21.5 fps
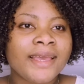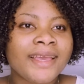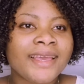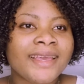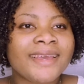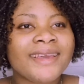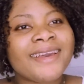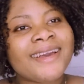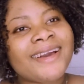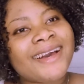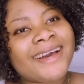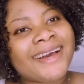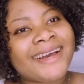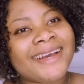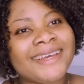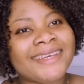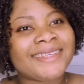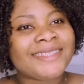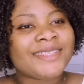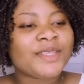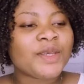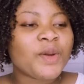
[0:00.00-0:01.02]

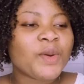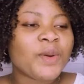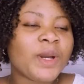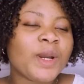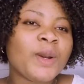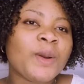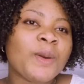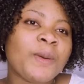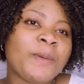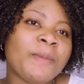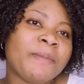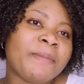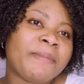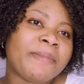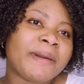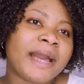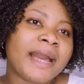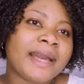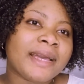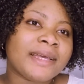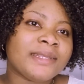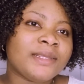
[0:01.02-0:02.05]
Guys, welcome
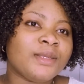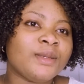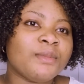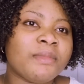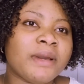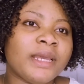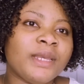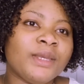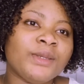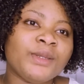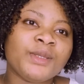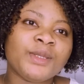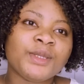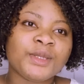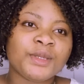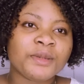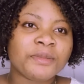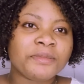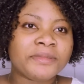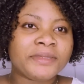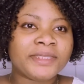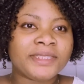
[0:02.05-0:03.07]
back to my
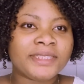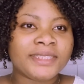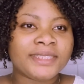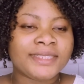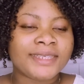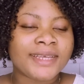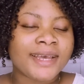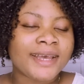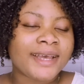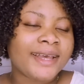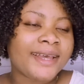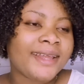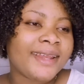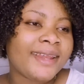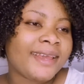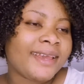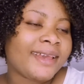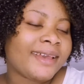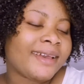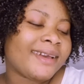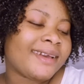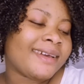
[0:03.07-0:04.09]
YouTube
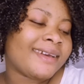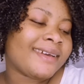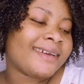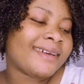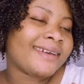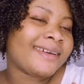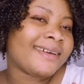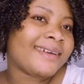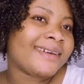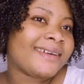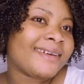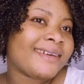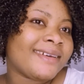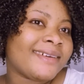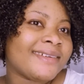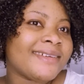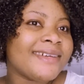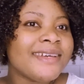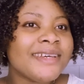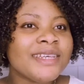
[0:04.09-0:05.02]
channel.